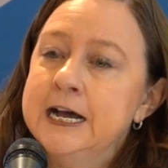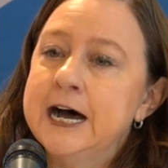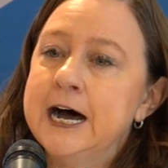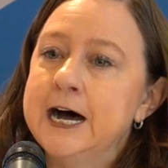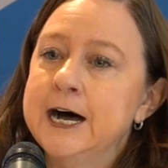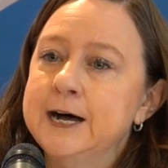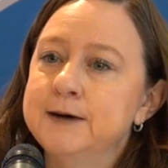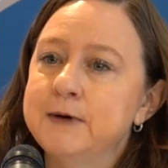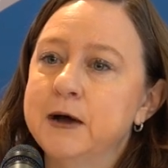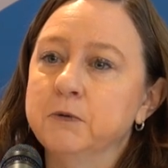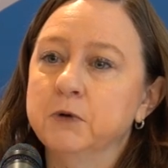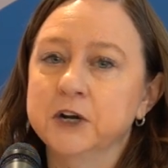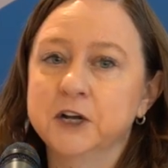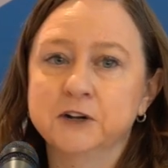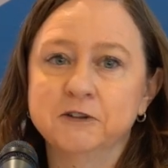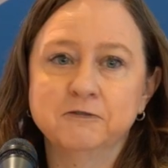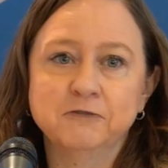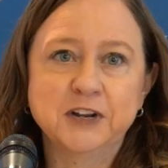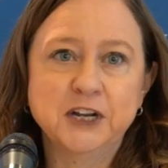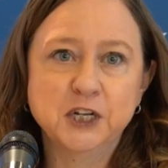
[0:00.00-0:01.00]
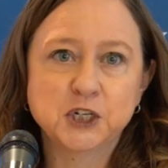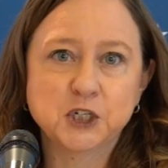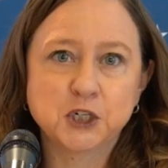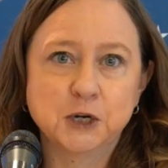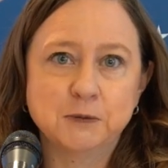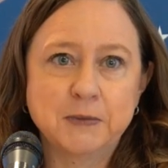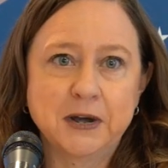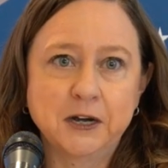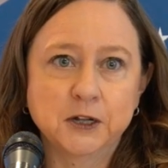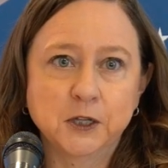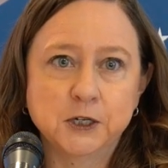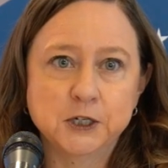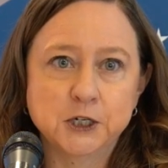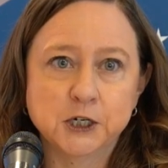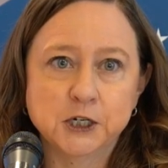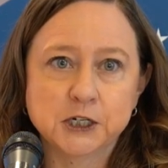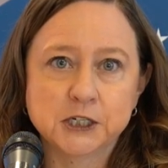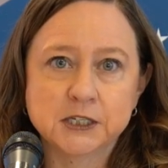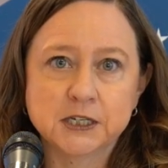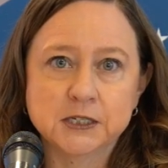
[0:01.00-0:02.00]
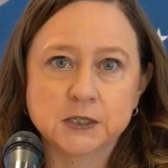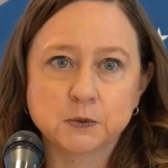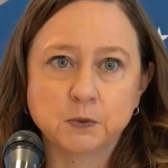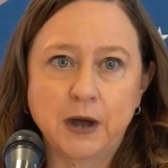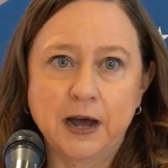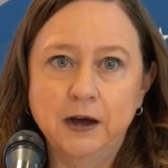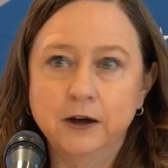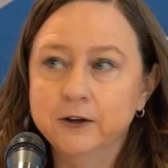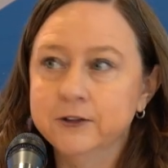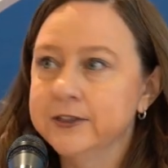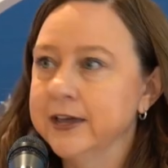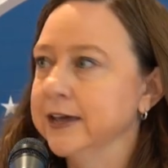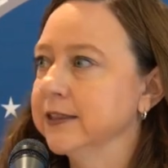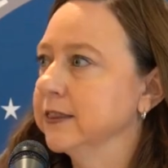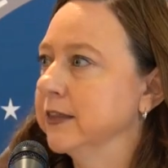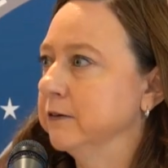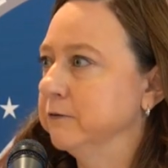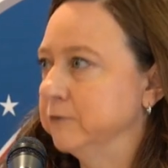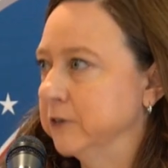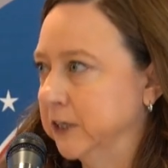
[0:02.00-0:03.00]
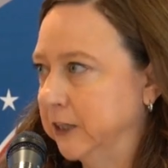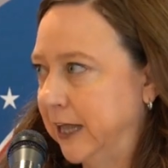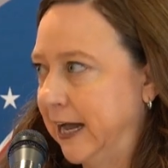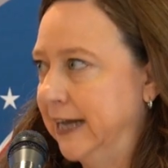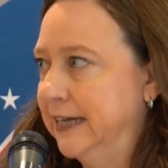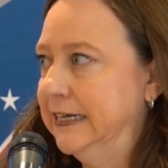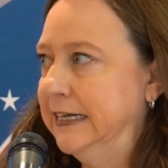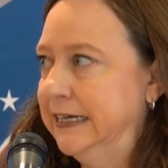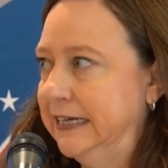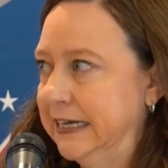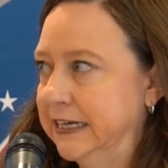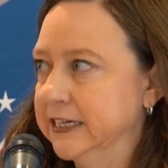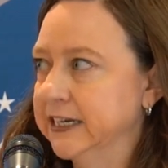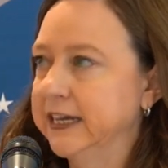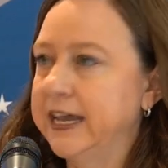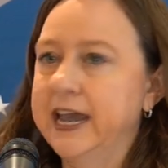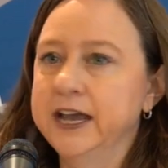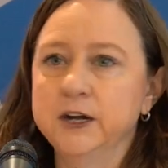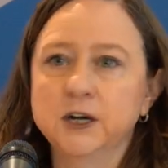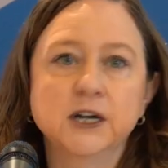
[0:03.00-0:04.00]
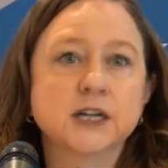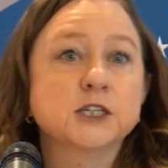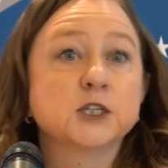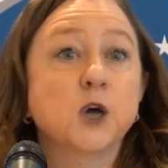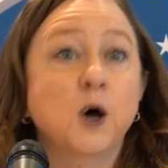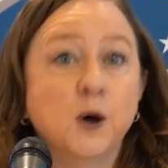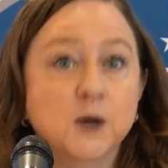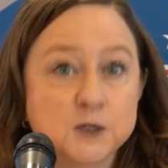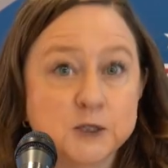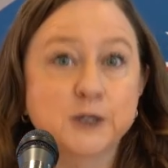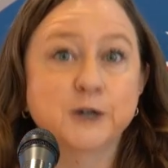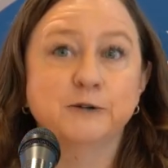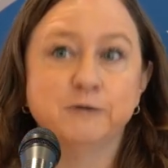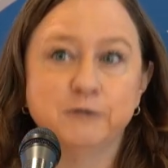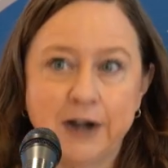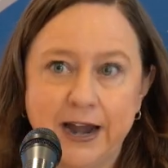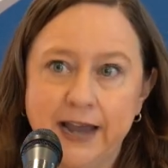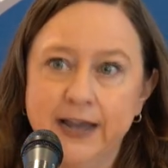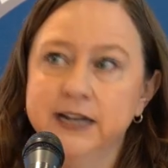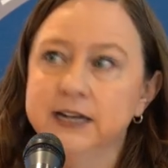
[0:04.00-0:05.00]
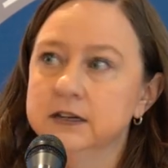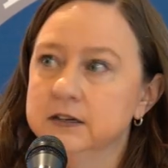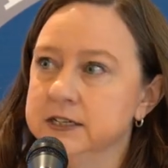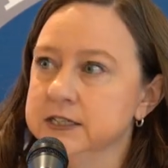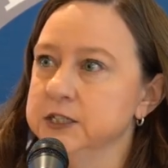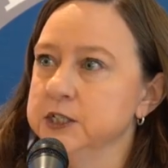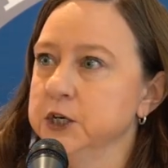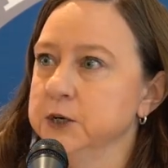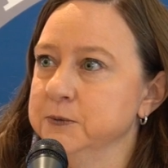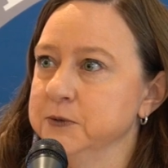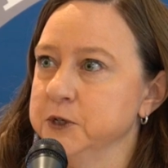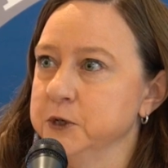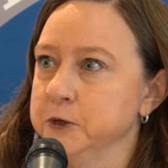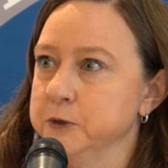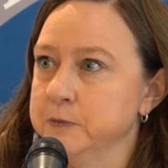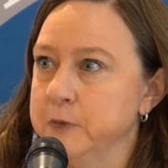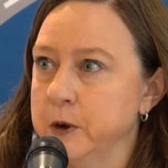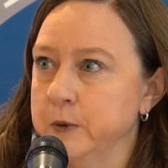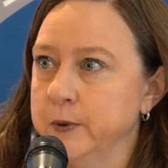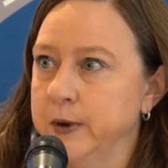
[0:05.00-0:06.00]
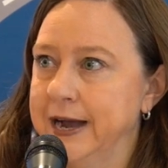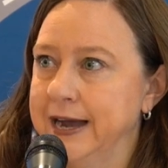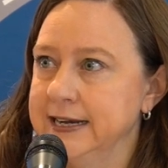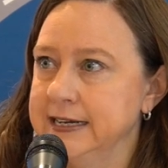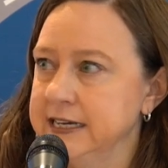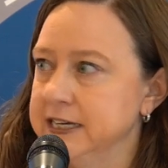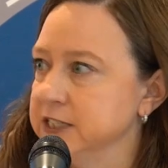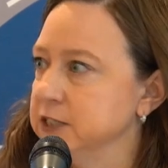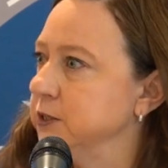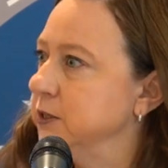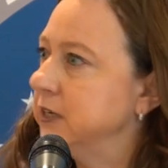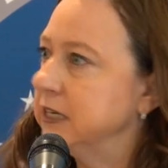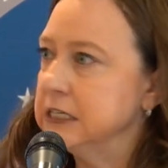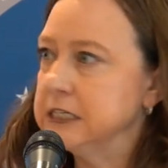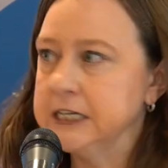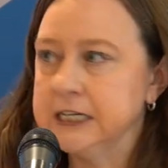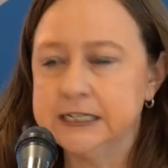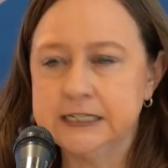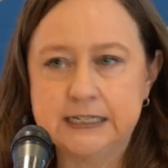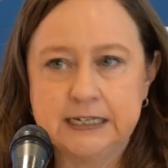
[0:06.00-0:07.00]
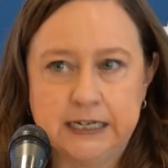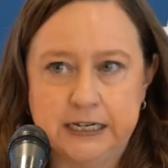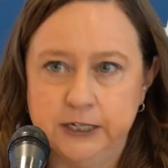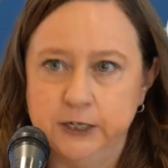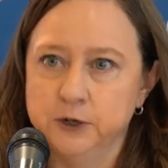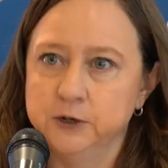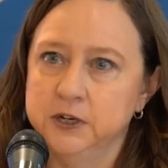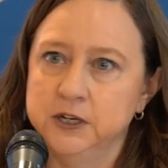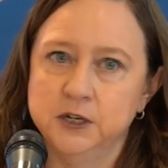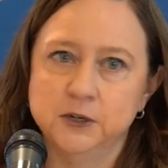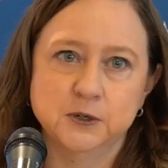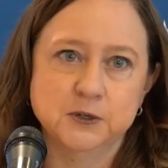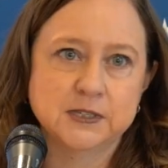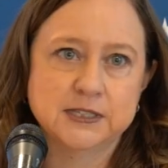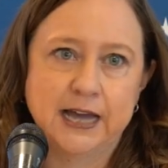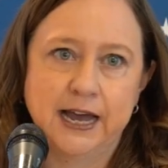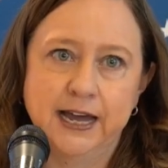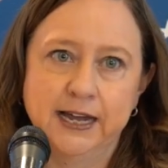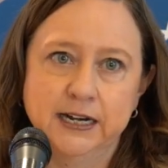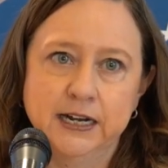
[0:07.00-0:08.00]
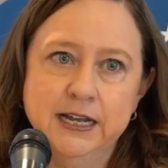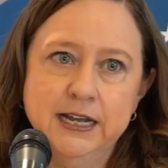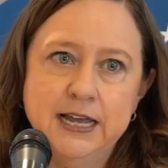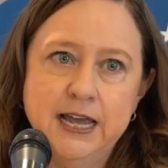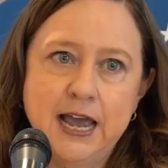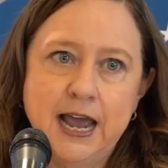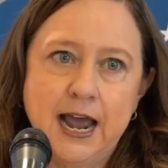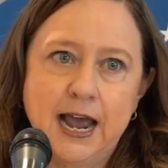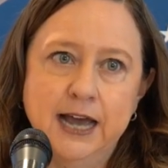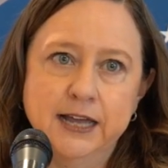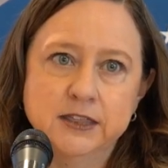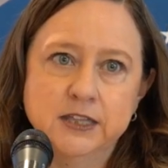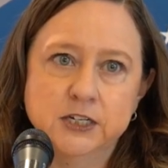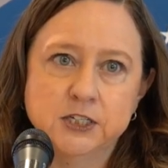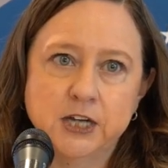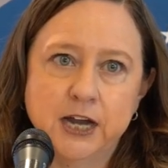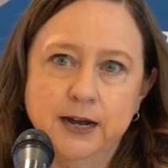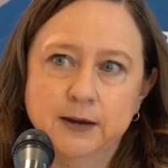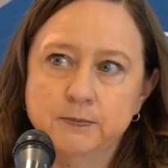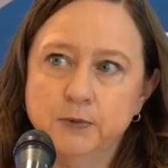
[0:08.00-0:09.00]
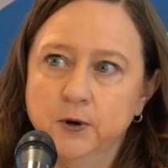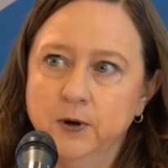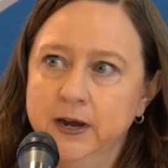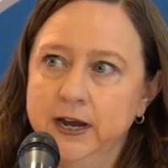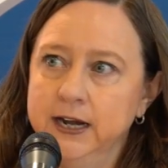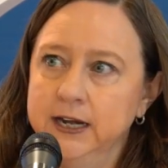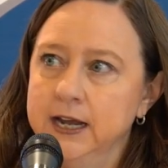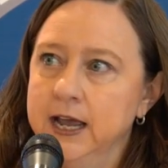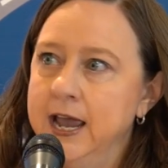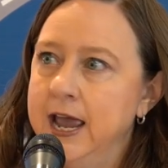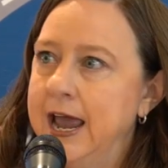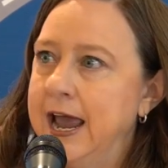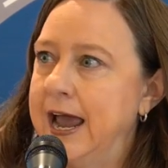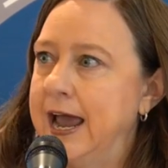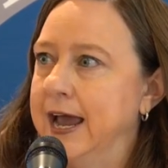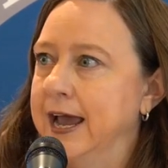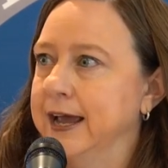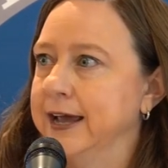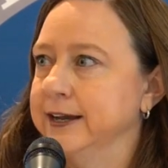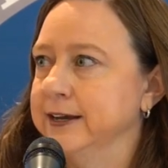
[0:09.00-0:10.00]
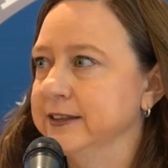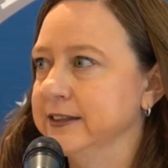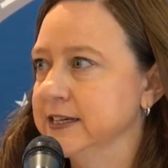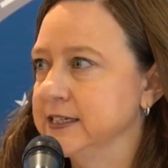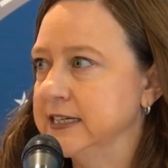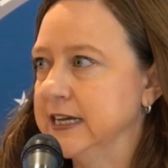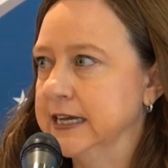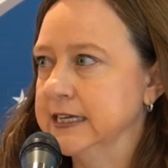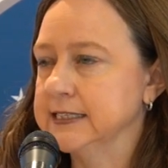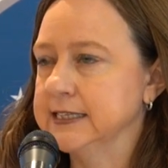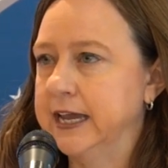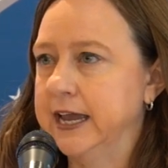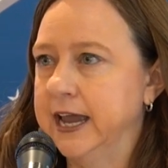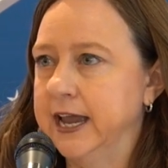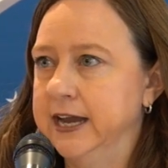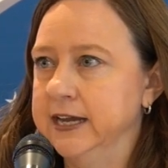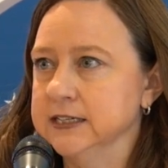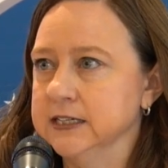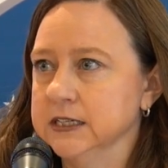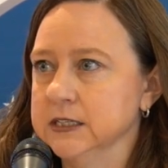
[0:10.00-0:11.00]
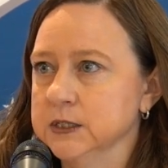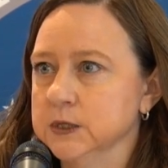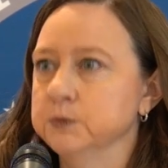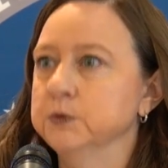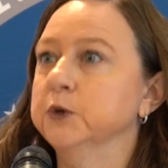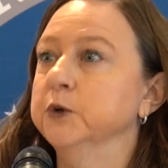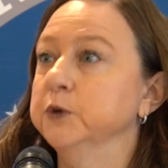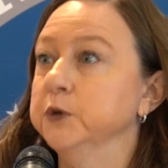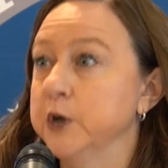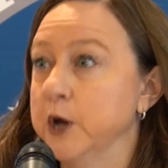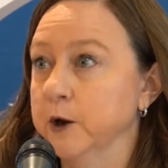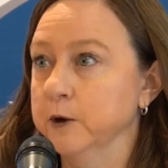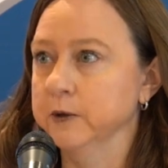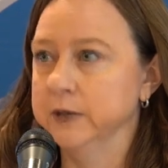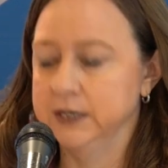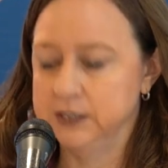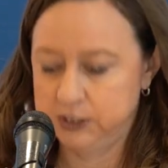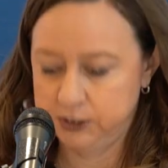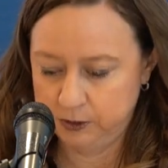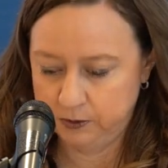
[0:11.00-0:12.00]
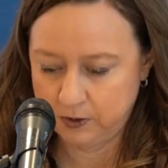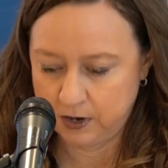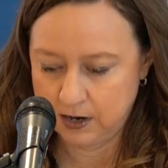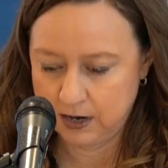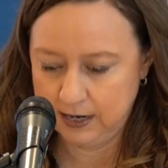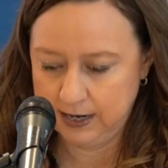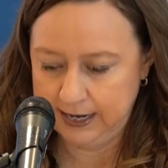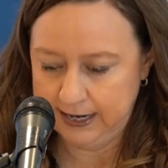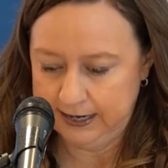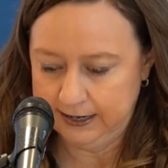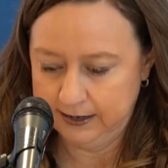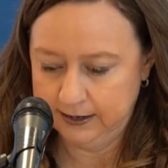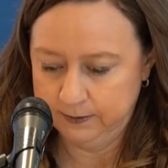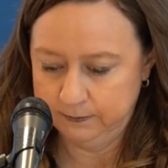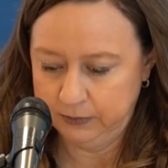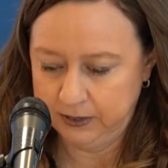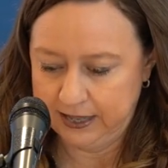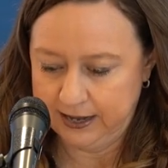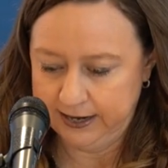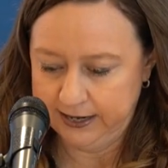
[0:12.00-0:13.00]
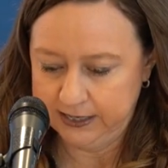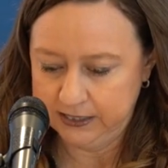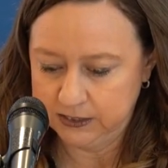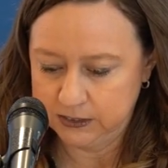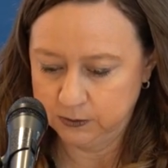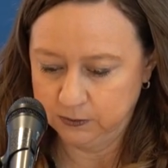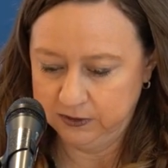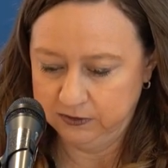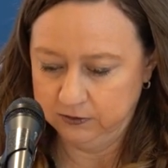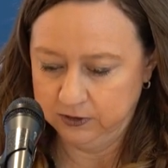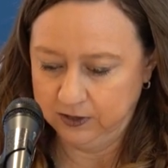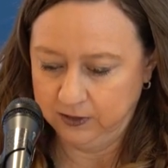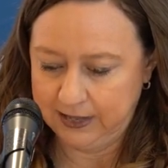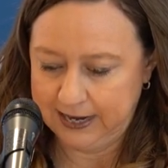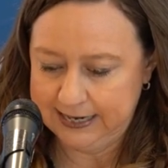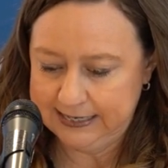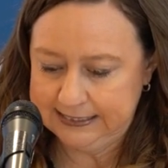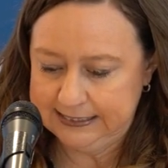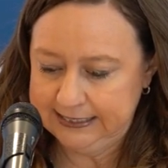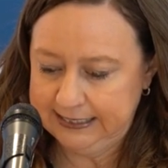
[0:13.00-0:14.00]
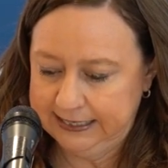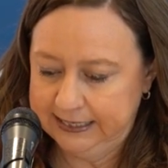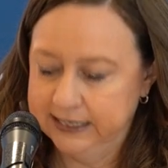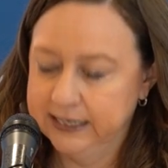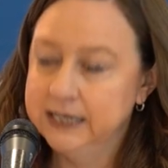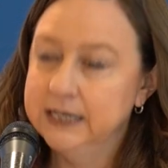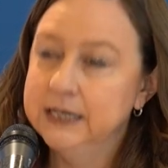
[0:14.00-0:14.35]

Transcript: I want to reassure Marylanders as well that the Real ID indicator is also red in terms of your mobile ID, so you can continue to use that at the checkpoint, and the TSA agents clients will know that you are in compliance with Real ID.